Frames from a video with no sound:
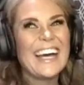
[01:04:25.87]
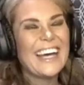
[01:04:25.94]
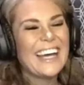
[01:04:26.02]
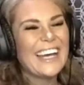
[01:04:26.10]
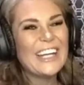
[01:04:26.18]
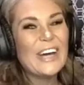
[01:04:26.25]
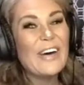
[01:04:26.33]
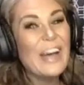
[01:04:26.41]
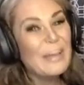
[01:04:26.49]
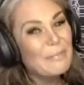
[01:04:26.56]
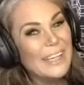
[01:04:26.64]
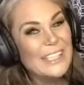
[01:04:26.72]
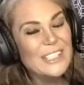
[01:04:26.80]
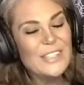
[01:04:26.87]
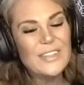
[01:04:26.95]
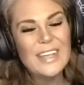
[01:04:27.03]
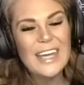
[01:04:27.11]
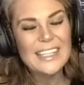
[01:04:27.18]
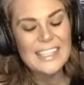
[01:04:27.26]
I know. I might do
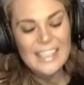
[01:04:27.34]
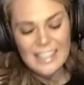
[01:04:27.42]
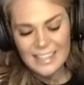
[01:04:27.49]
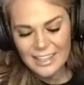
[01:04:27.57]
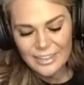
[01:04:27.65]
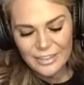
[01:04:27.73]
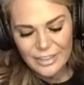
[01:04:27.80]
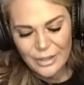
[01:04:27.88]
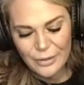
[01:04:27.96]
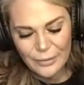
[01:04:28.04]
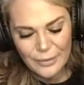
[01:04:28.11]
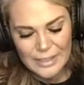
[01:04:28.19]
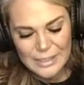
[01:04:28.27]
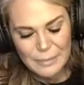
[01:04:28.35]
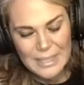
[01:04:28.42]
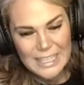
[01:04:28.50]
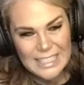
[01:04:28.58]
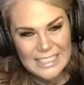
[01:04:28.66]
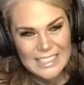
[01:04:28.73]
that again. I don't know. It
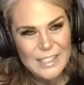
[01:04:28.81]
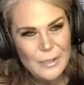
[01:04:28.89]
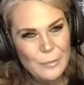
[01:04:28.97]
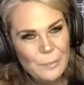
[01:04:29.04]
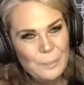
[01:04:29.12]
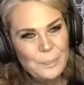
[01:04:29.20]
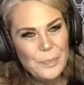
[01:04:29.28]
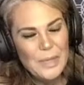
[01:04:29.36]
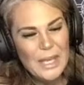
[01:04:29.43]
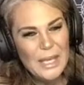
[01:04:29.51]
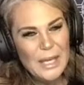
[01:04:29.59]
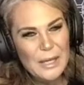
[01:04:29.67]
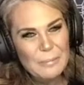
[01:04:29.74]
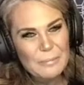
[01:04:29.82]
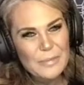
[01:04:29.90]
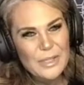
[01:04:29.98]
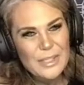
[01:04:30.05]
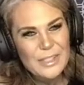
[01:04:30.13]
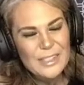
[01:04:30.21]
depends. I
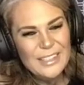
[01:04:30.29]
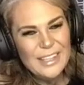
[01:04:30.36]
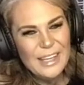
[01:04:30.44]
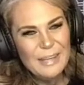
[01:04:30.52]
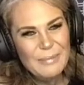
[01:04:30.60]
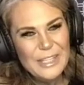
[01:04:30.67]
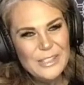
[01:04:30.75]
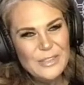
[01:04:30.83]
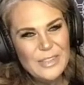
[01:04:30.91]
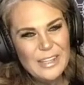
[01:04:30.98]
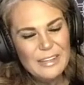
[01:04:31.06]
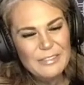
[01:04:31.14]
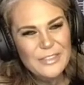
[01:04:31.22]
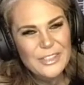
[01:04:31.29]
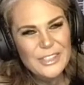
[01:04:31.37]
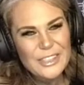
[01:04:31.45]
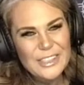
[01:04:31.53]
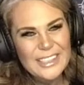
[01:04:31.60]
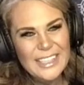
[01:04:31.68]
might do that
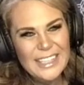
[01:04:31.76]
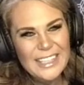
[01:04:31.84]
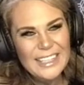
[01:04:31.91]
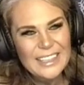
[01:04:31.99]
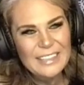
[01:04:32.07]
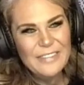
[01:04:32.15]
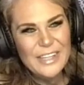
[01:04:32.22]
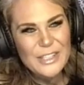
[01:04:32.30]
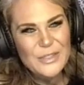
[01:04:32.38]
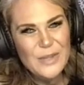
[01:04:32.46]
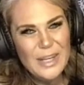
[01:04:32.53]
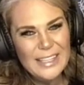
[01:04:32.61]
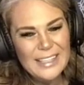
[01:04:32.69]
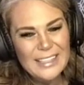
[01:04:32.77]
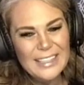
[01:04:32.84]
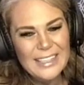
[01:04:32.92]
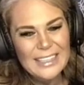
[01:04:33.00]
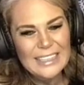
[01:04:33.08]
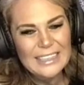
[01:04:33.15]
for Live Fast Rally
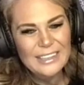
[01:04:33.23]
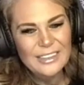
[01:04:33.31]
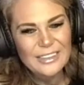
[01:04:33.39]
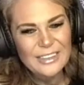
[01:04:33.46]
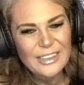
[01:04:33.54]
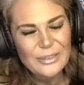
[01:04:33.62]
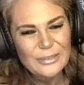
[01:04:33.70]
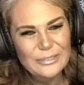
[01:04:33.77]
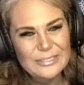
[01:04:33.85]
again. I don't know.